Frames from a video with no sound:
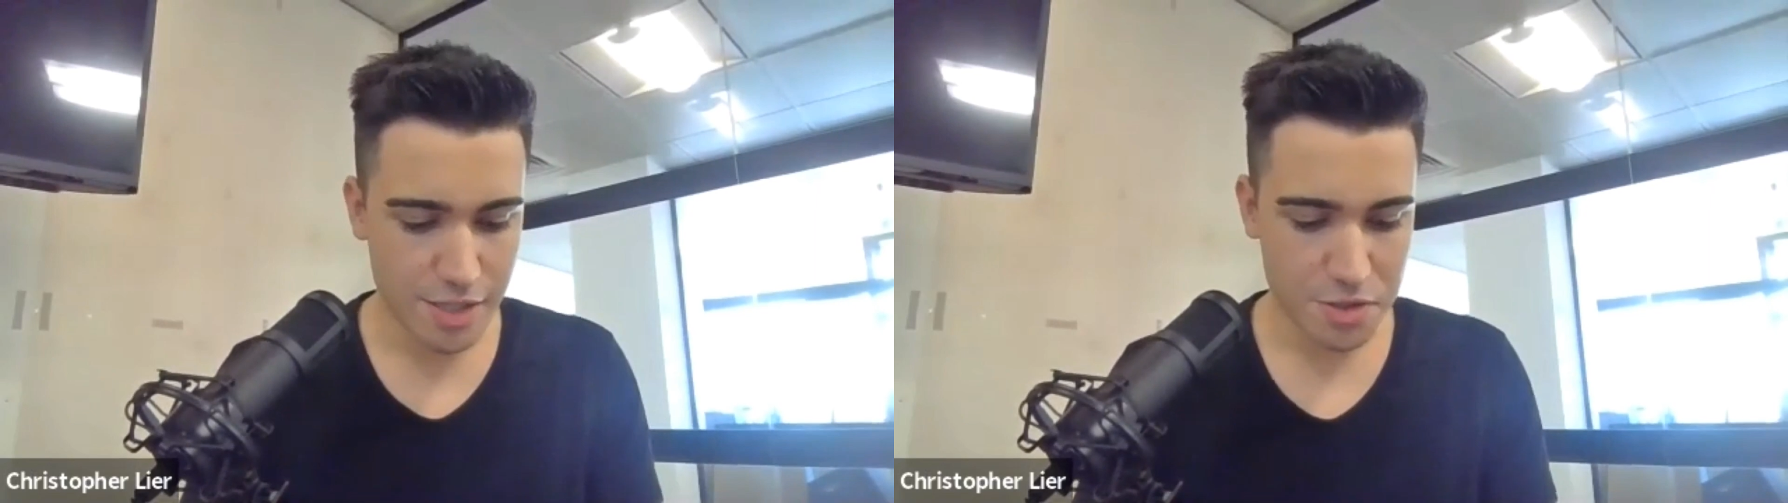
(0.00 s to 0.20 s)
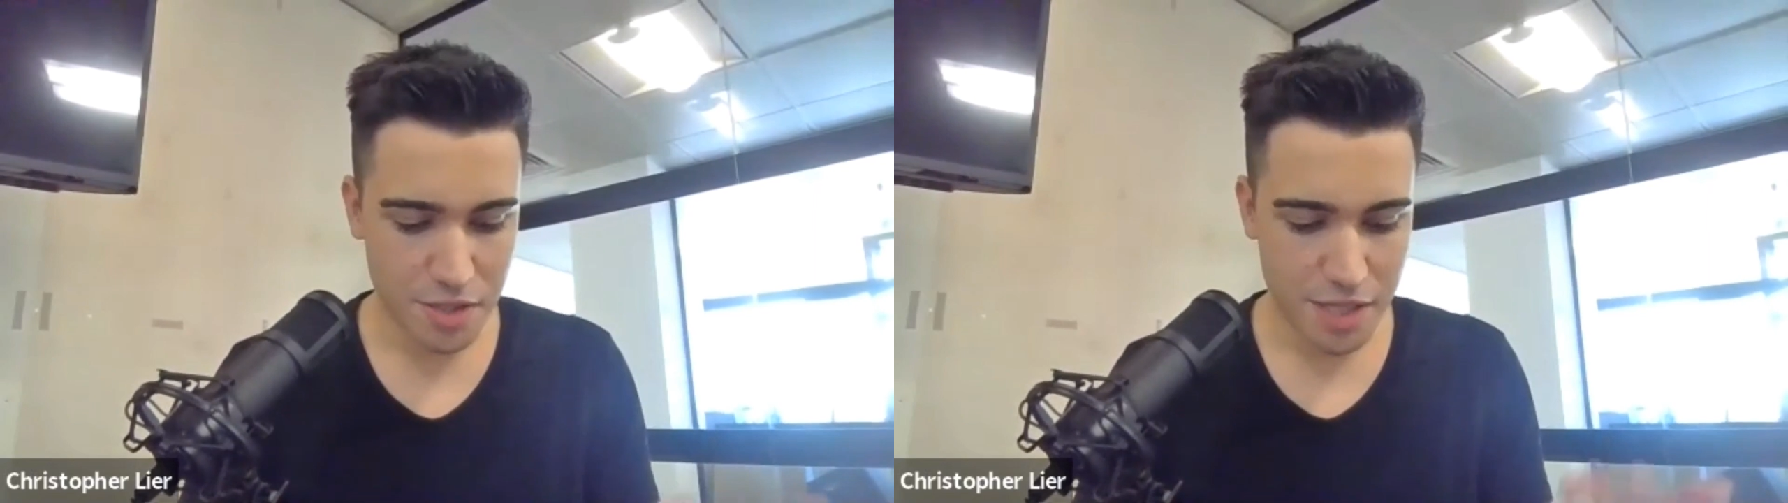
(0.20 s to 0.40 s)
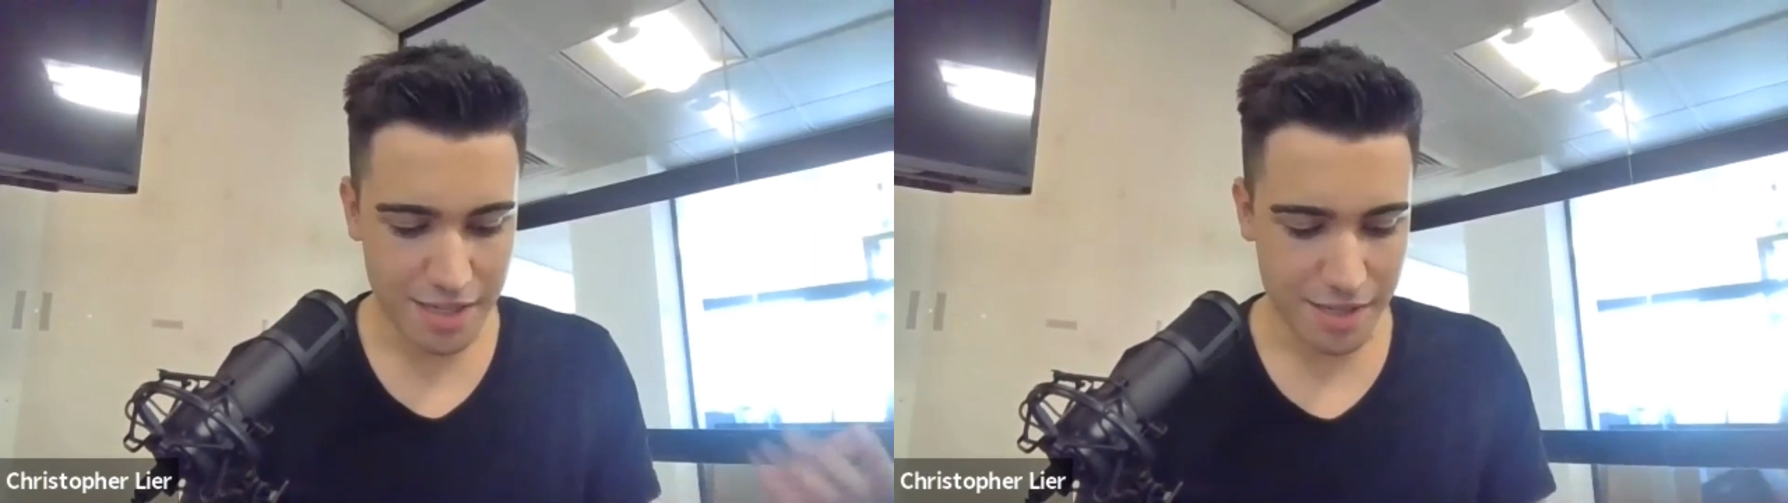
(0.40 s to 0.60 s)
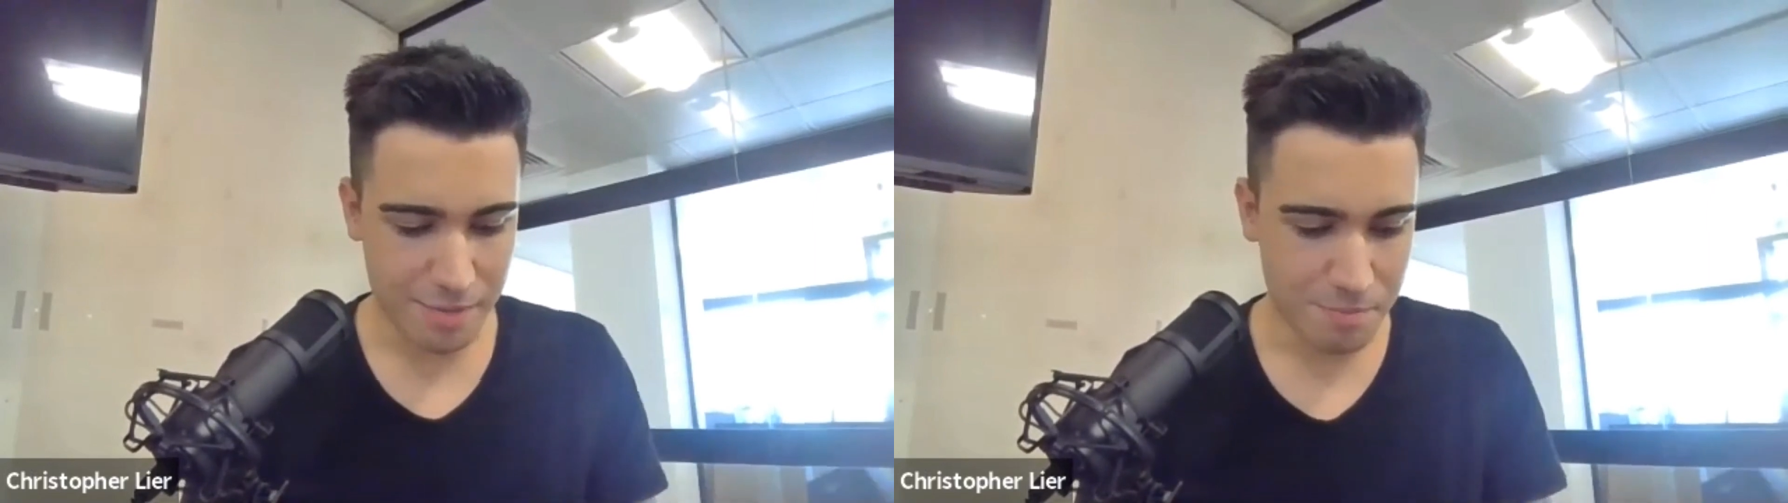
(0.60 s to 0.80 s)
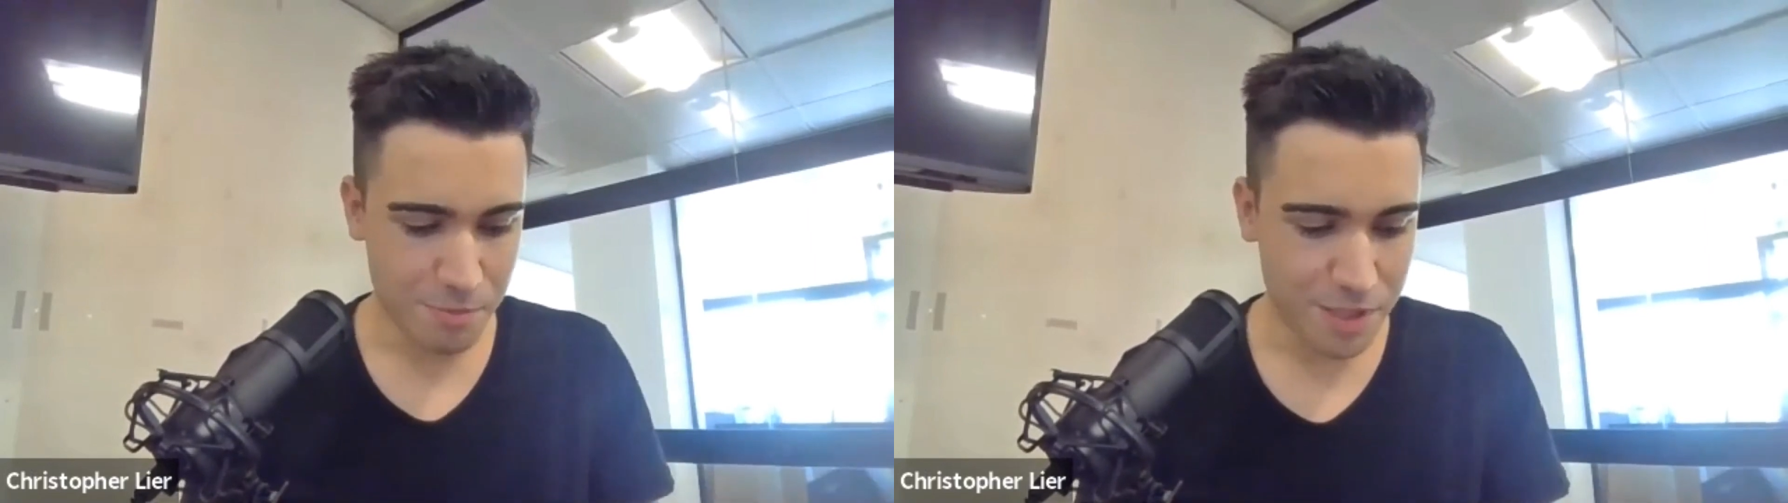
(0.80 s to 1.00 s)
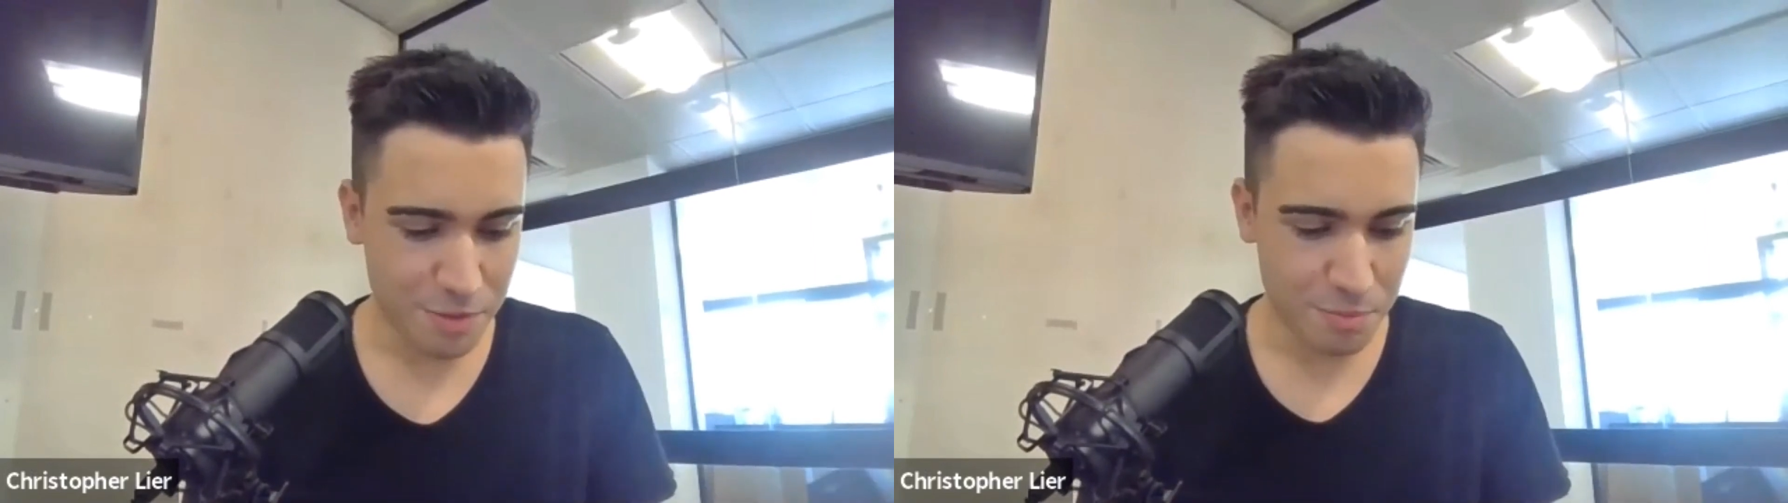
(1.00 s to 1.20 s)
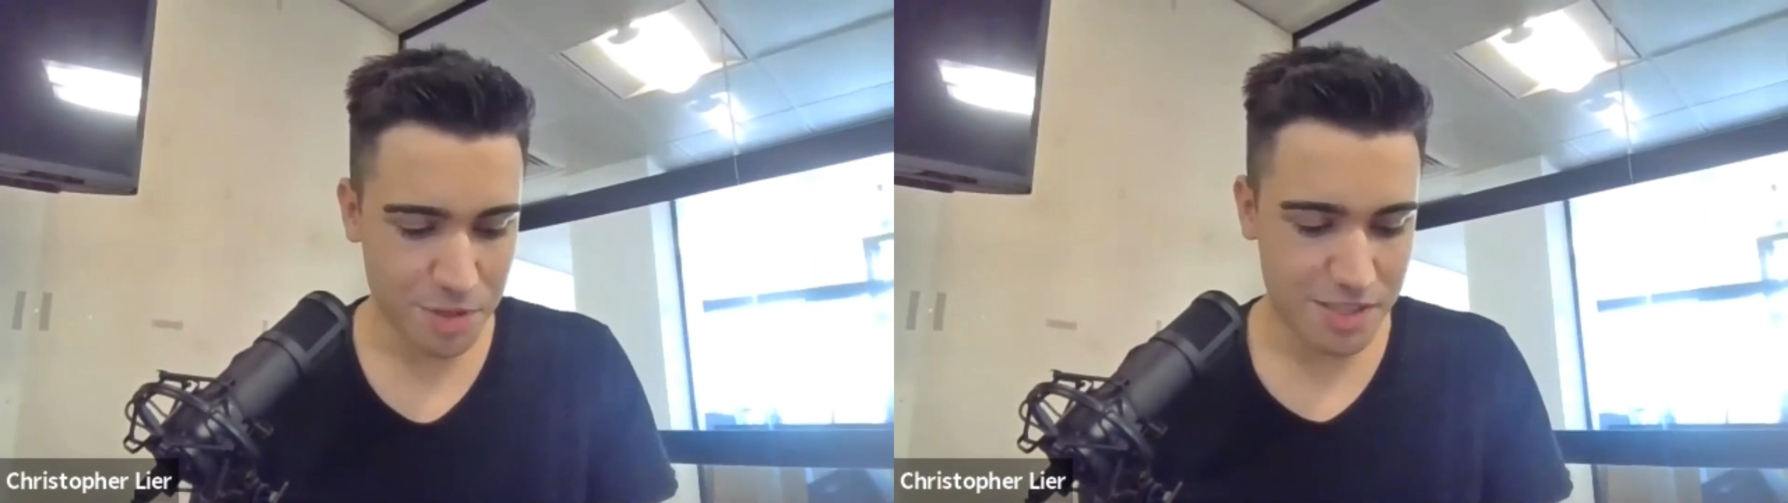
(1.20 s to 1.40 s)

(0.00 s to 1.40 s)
So yeah, why don't we